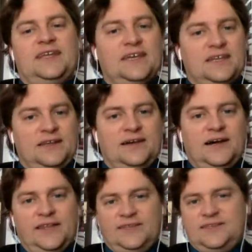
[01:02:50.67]
in
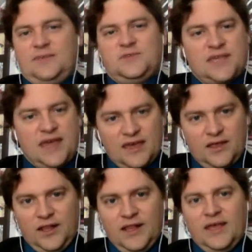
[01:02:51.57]
on the same
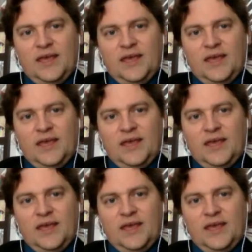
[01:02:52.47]
scale